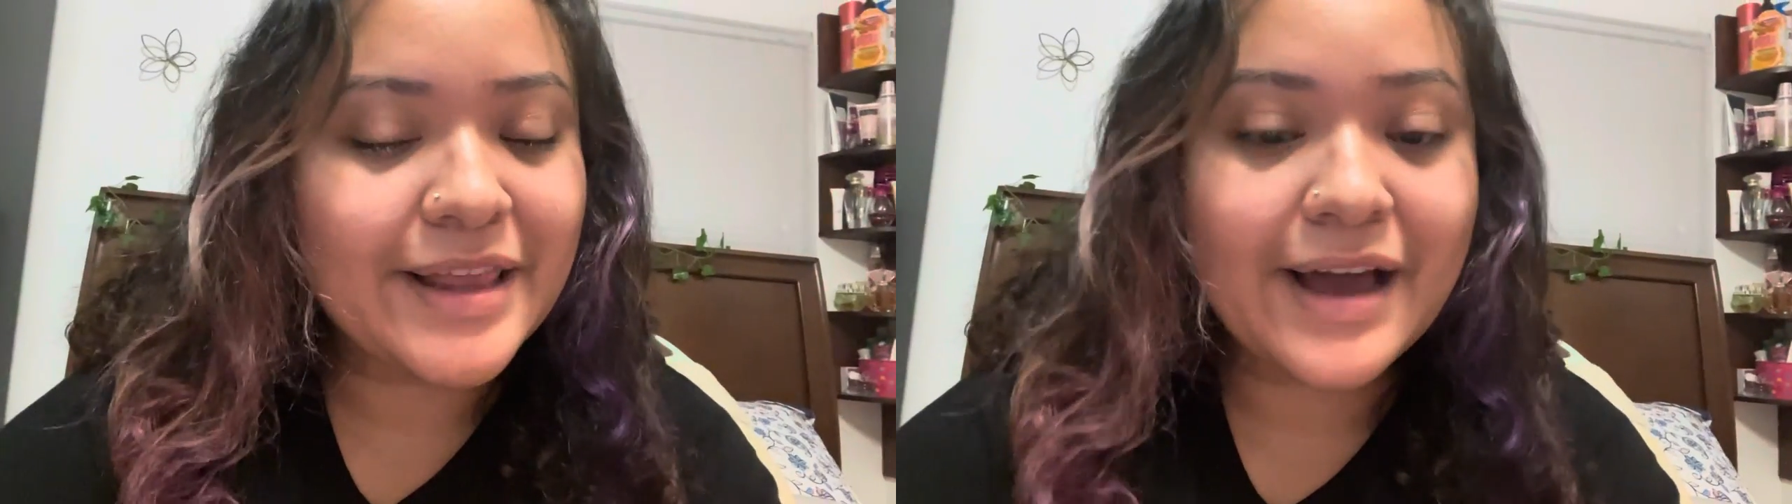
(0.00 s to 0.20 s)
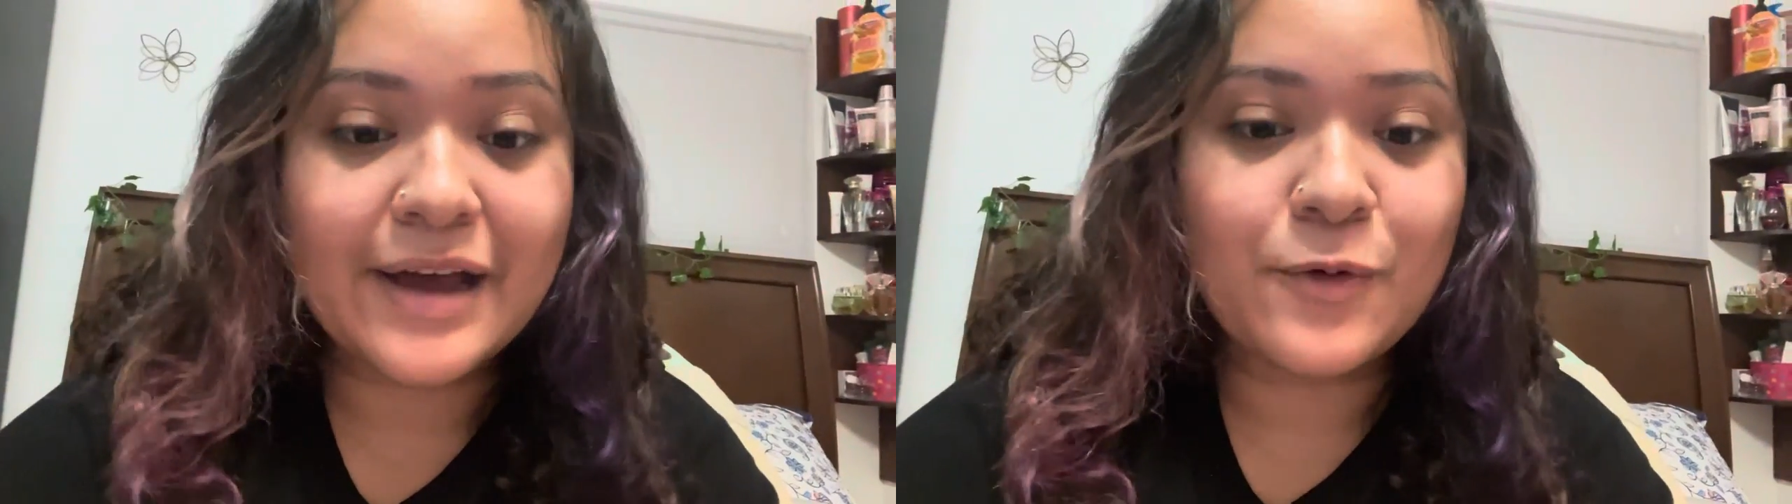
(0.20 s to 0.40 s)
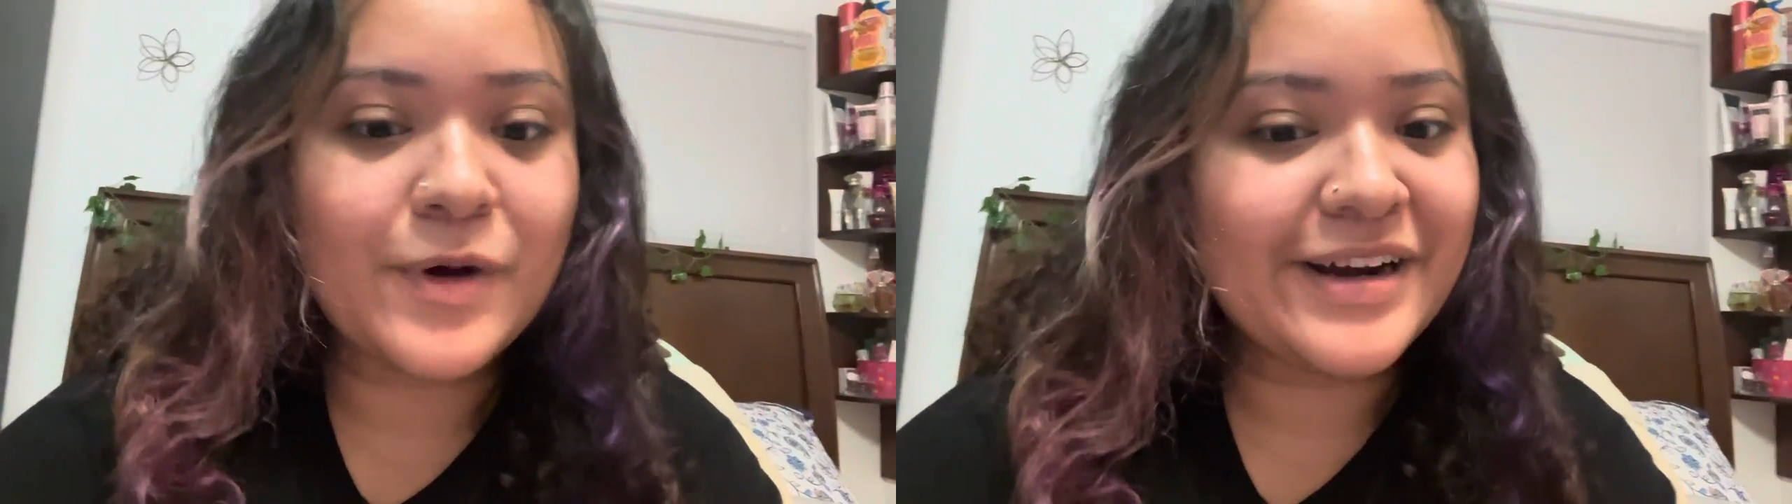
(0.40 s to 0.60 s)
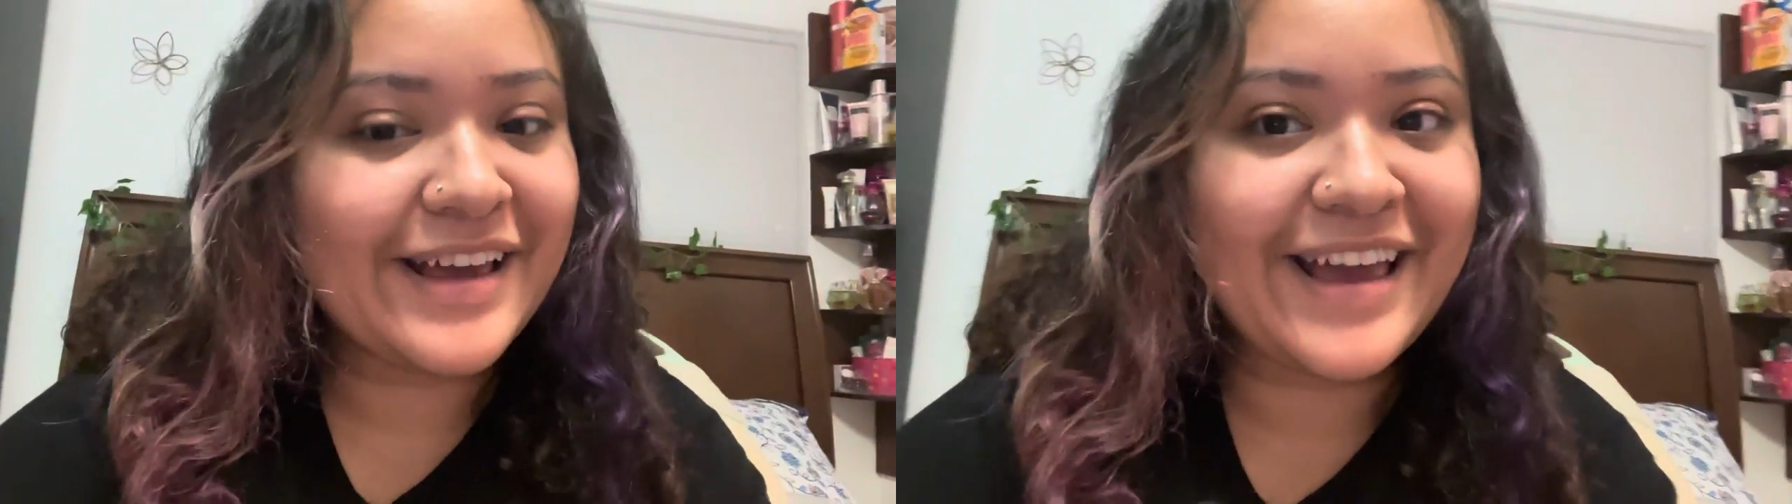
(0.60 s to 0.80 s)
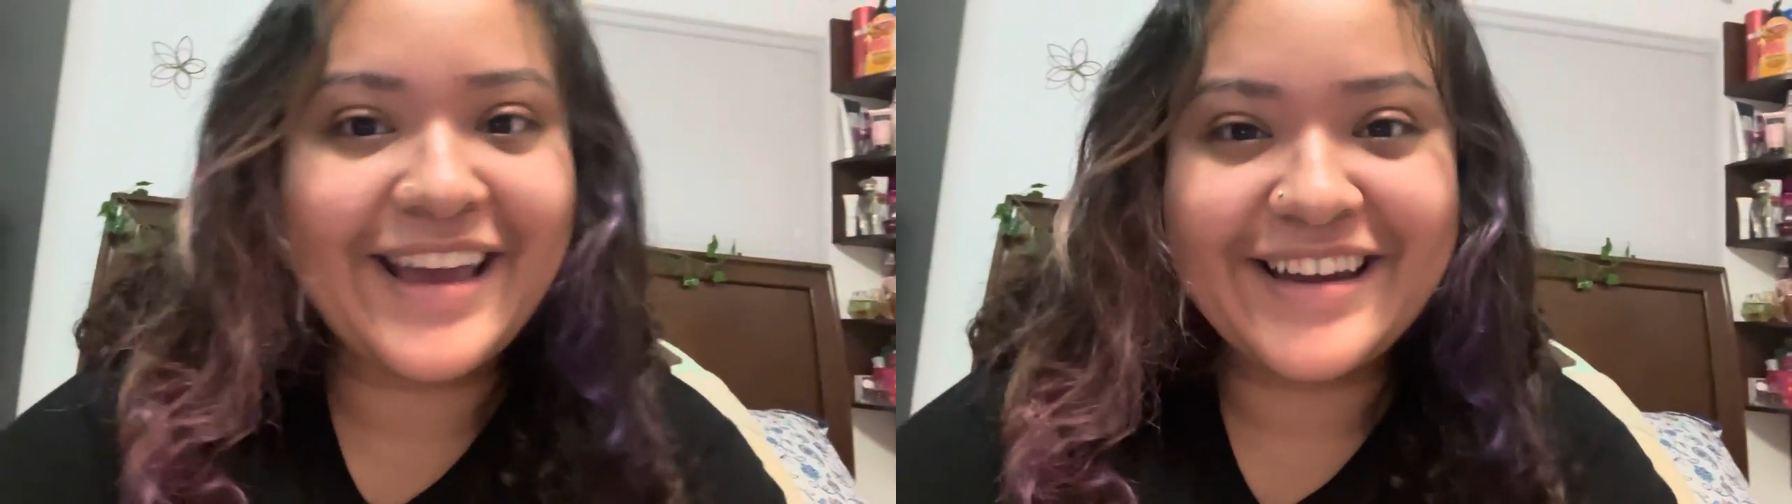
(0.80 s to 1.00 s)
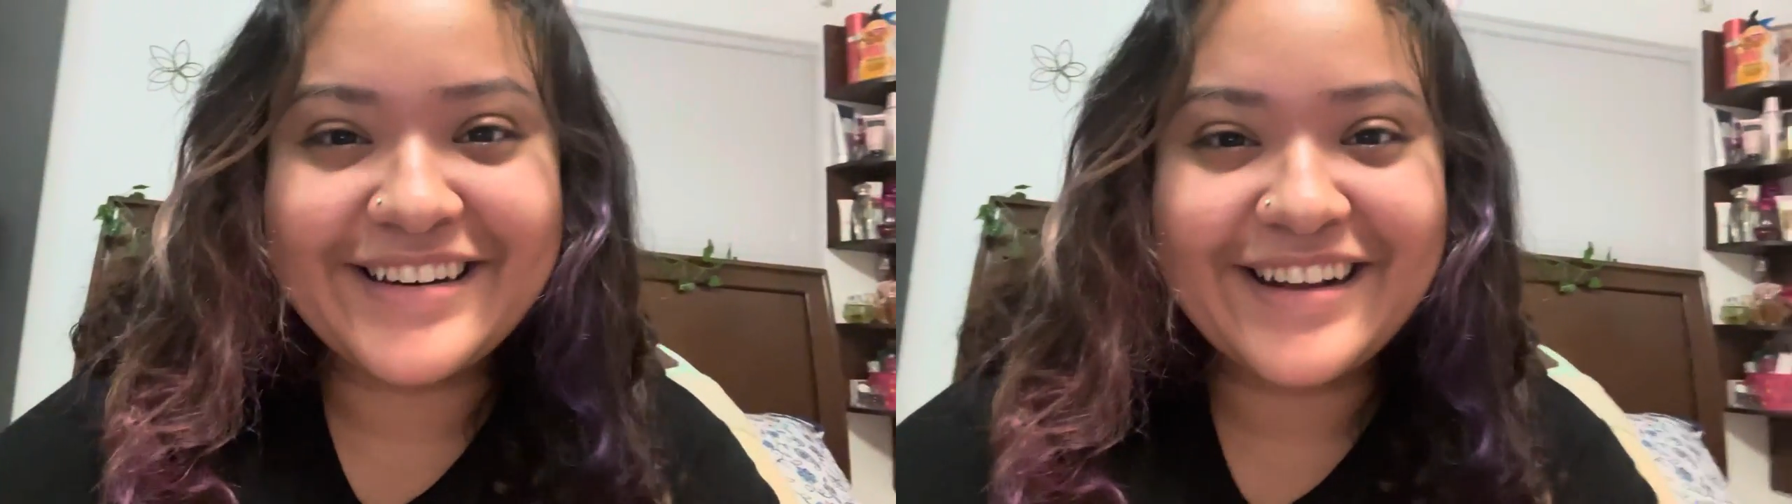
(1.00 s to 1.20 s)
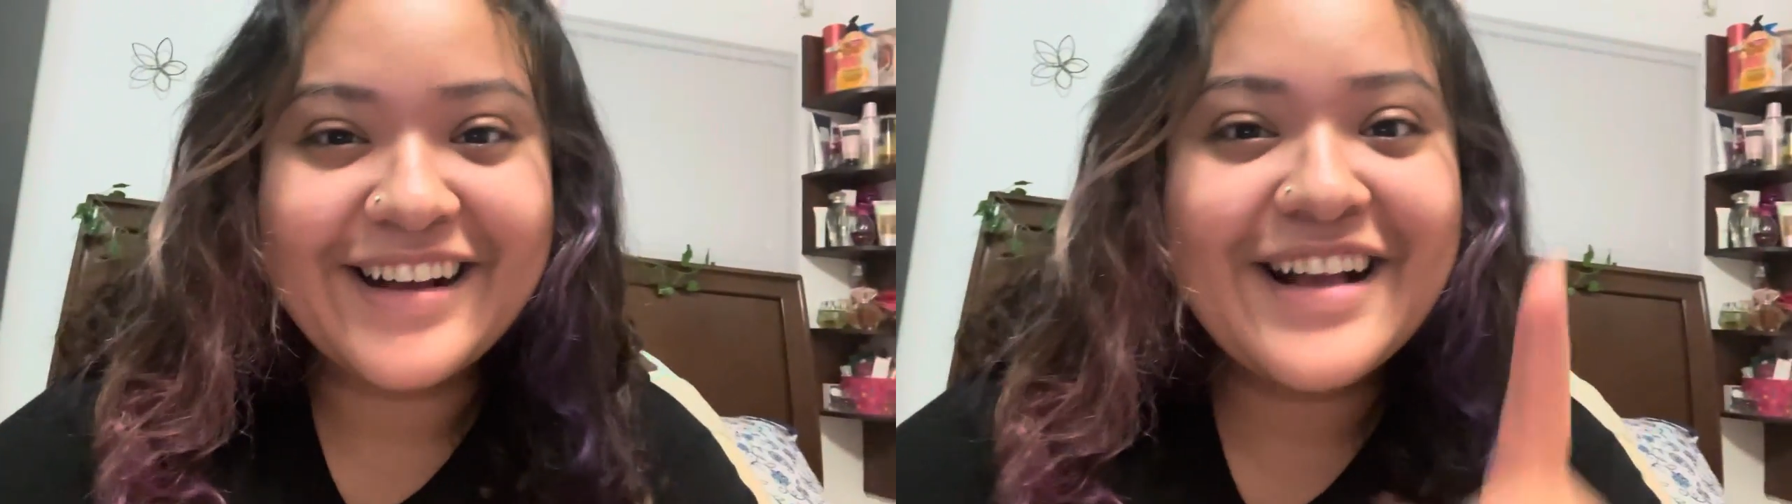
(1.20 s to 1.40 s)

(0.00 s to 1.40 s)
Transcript: Like, I don't want to gain